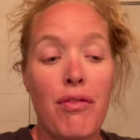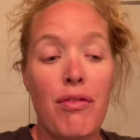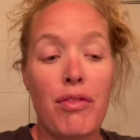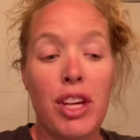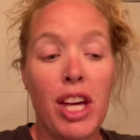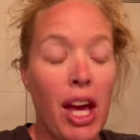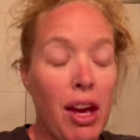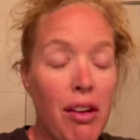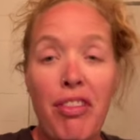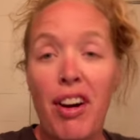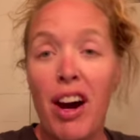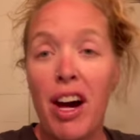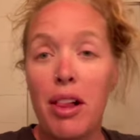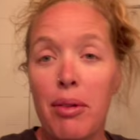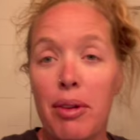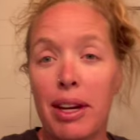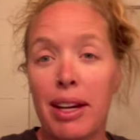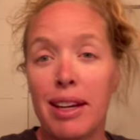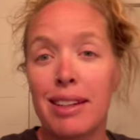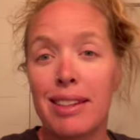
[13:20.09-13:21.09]
keep
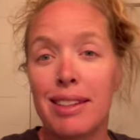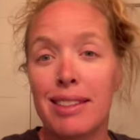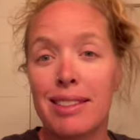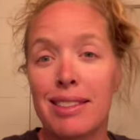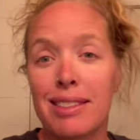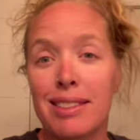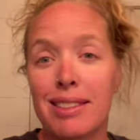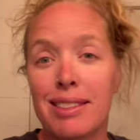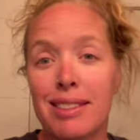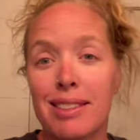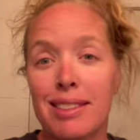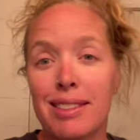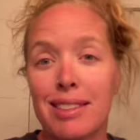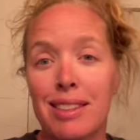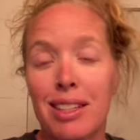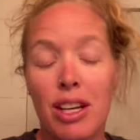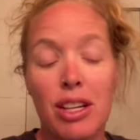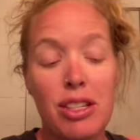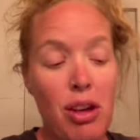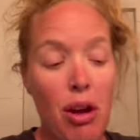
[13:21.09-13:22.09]
following,
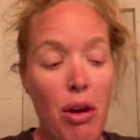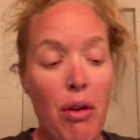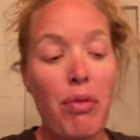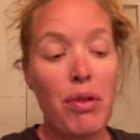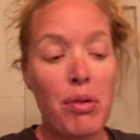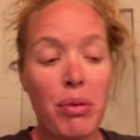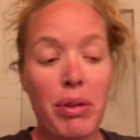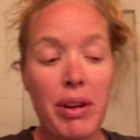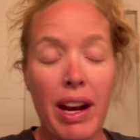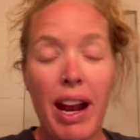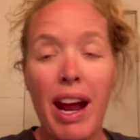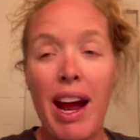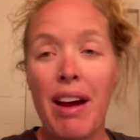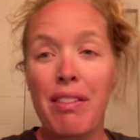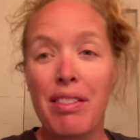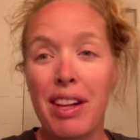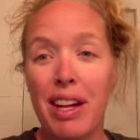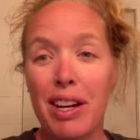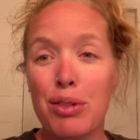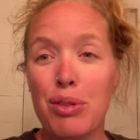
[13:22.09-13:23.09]
because hopefully we're gonna have a
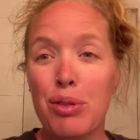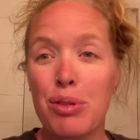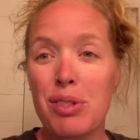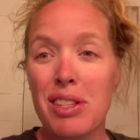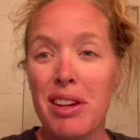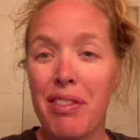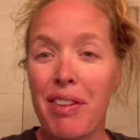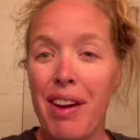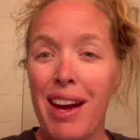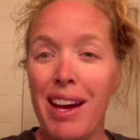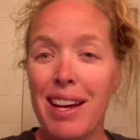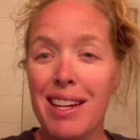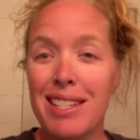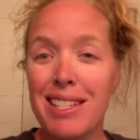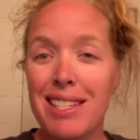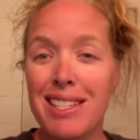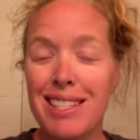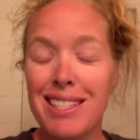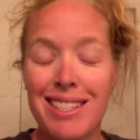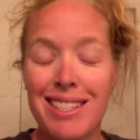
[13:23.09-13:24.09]
lot of cool stuff hatch.